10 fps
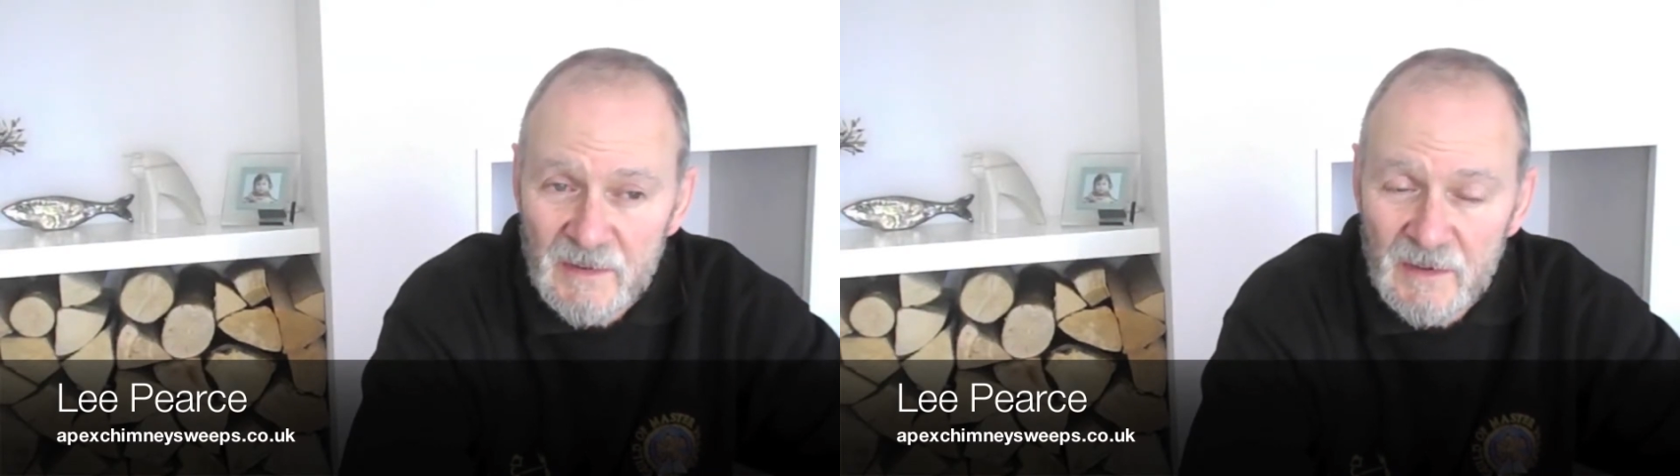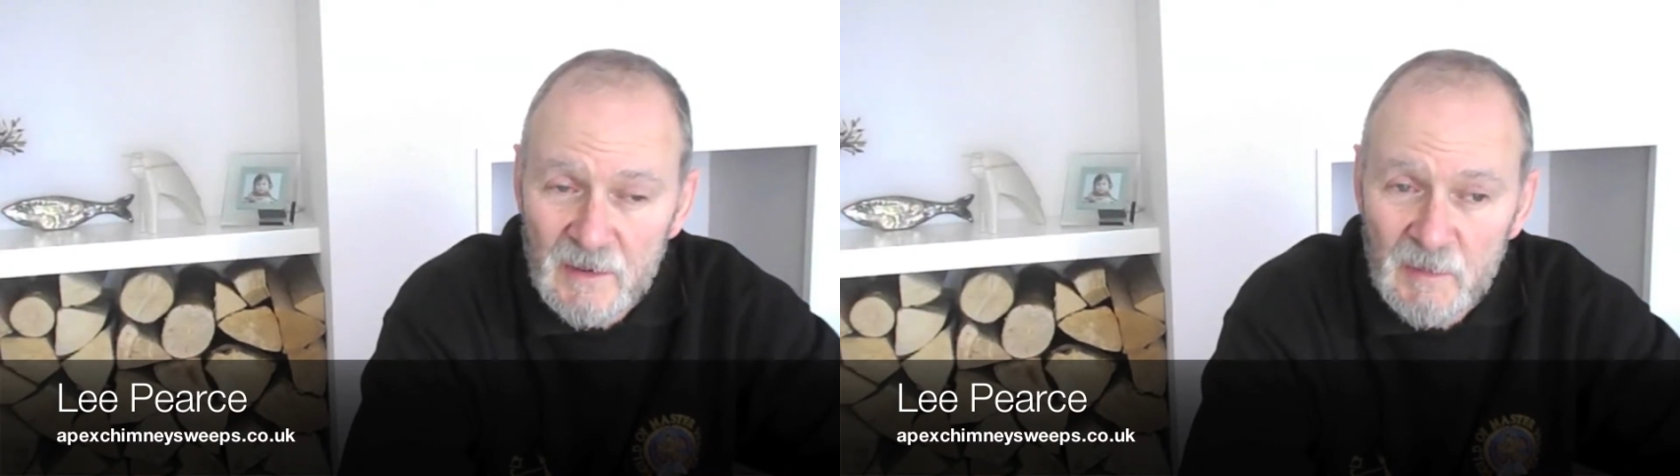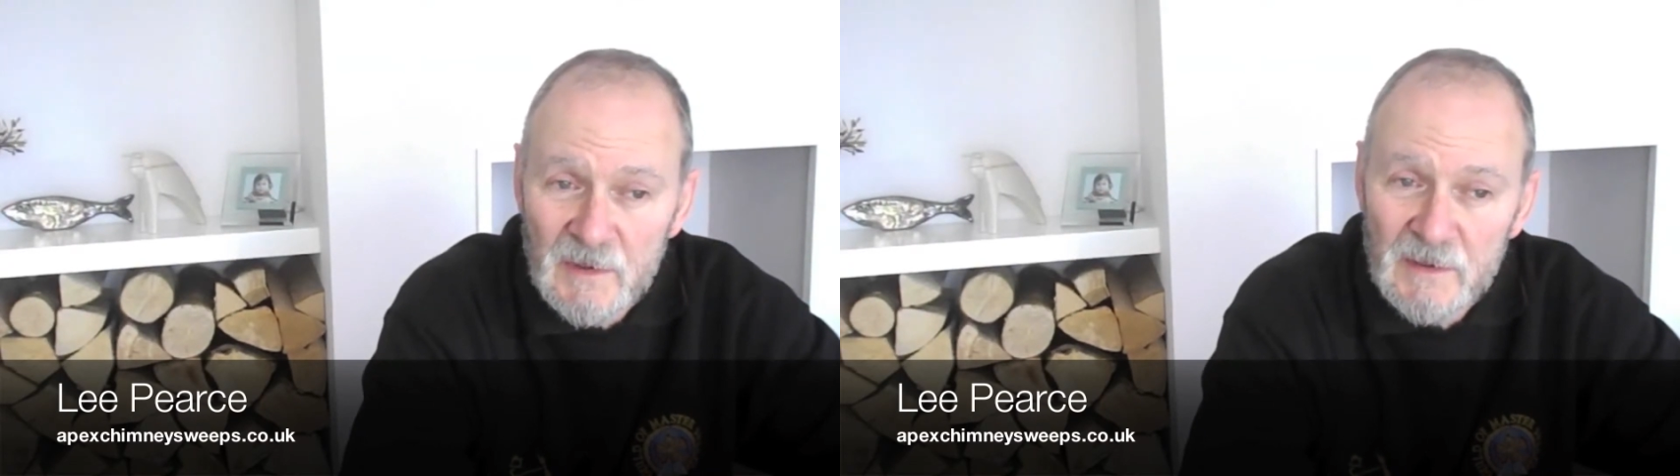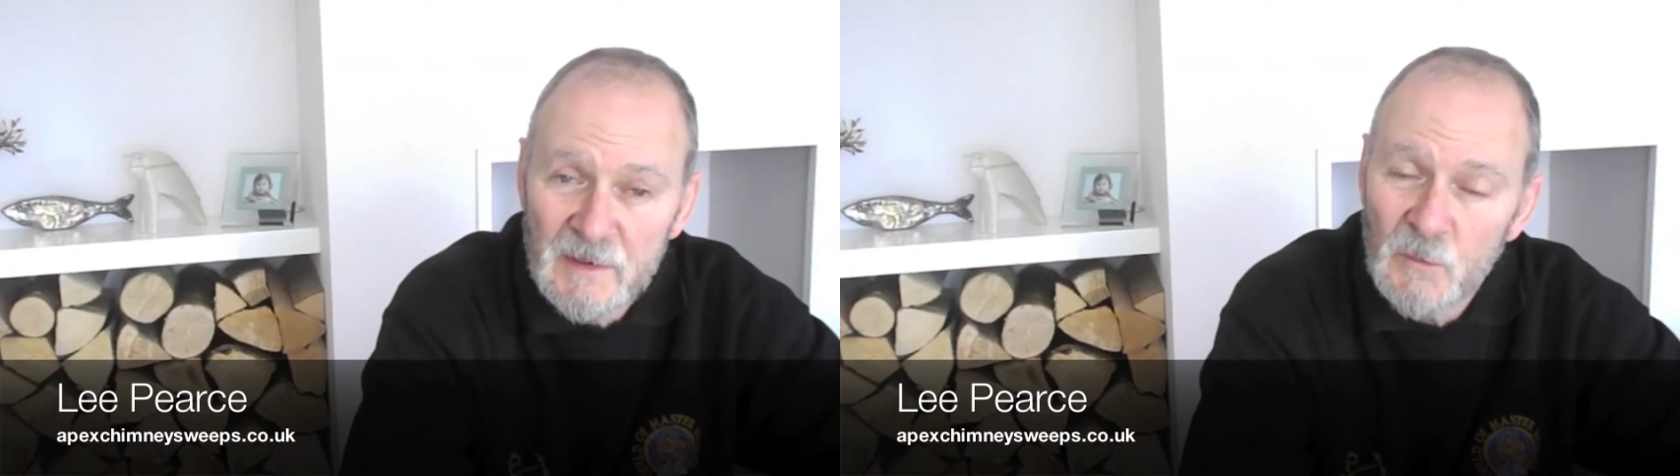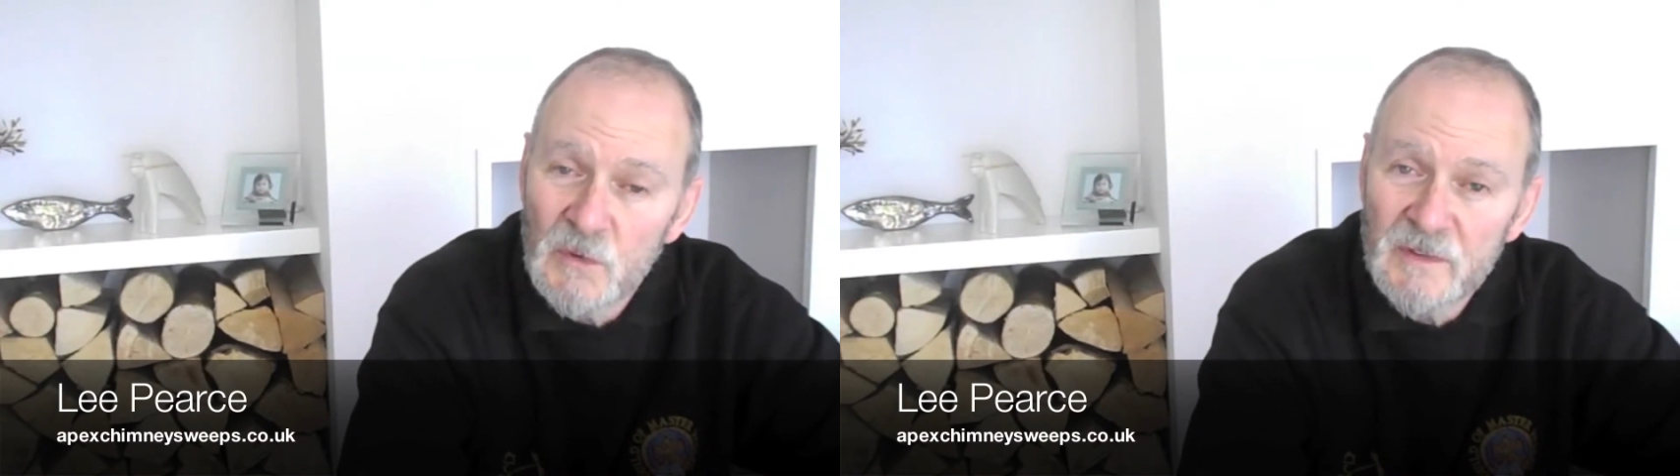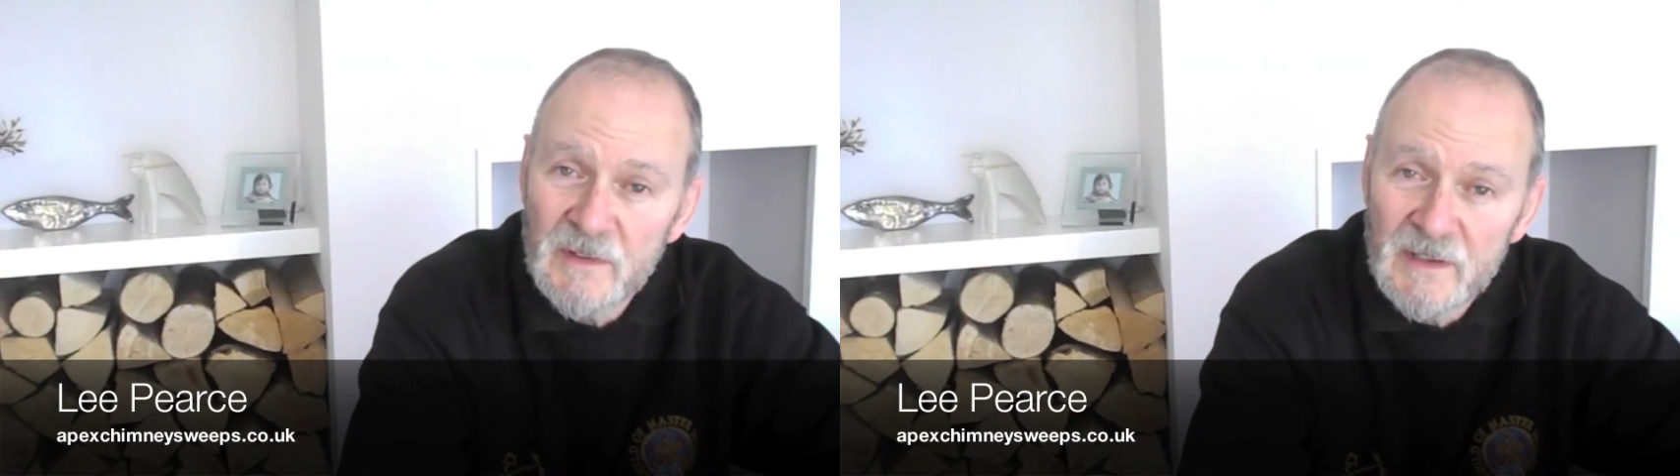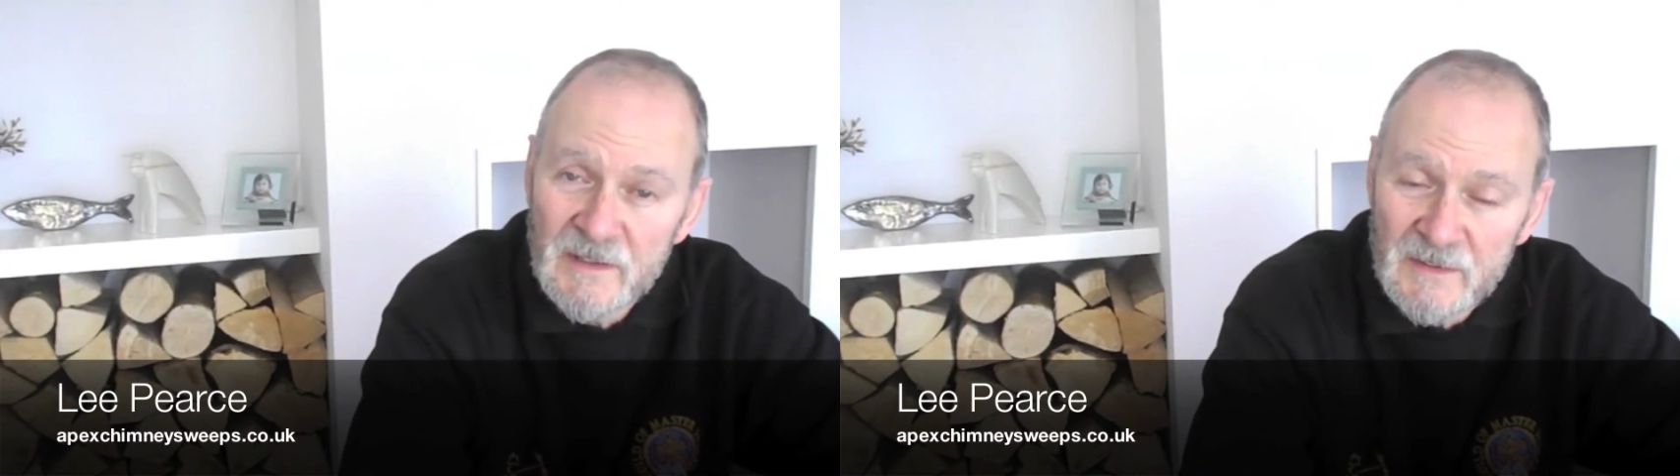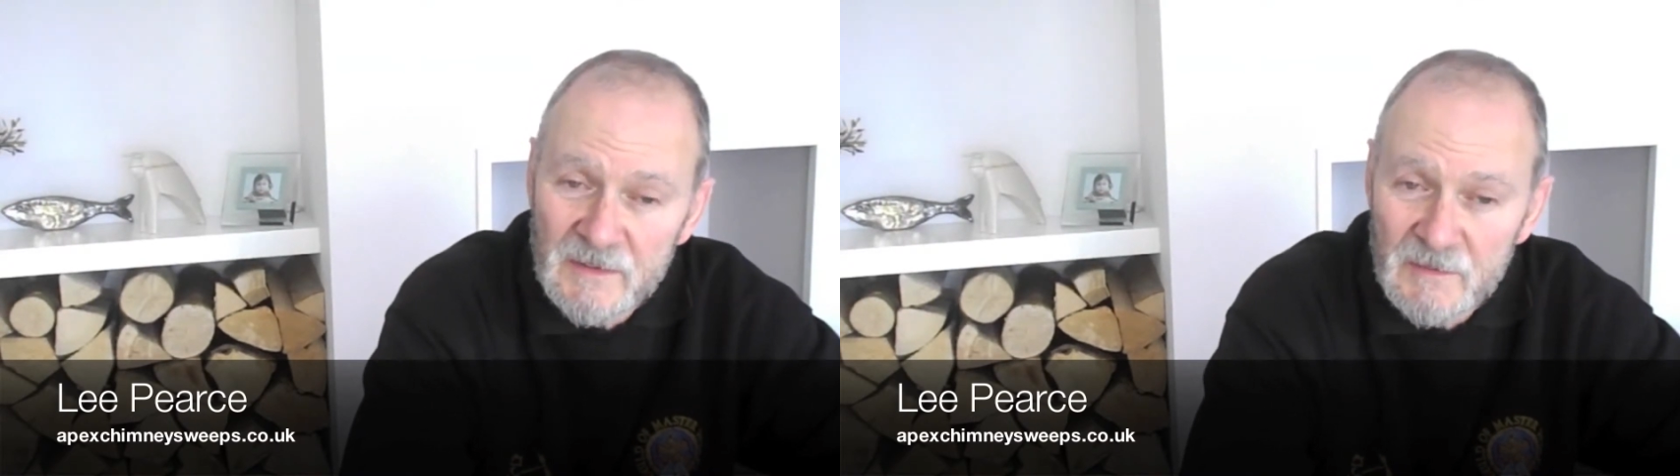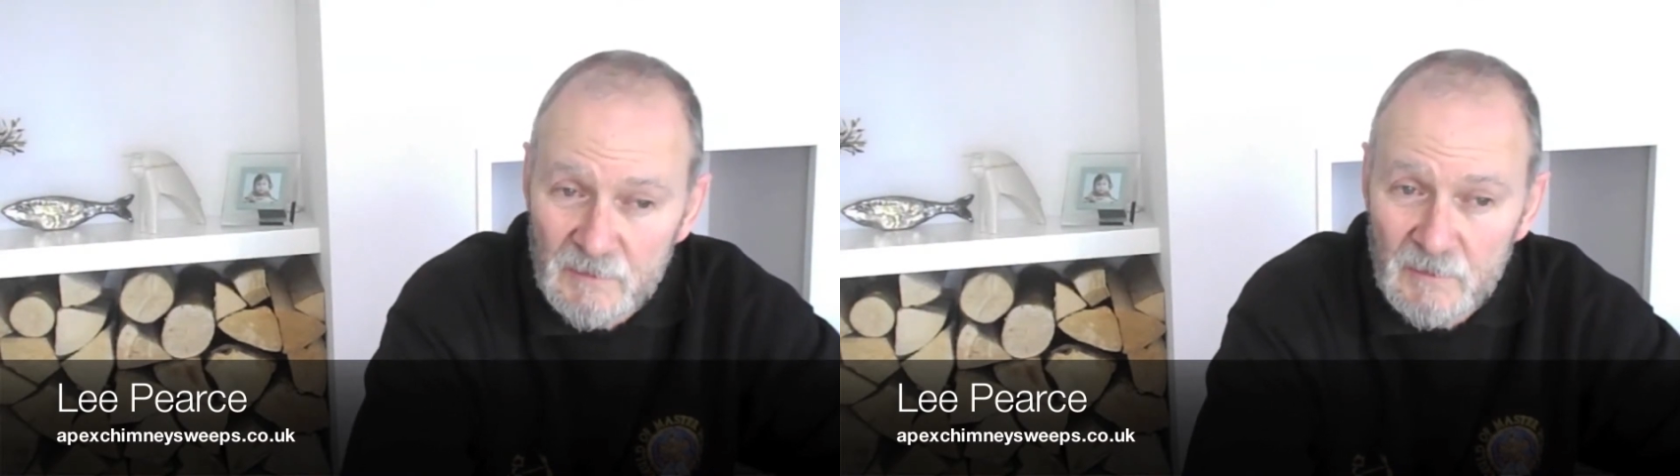that are burning wood that isn't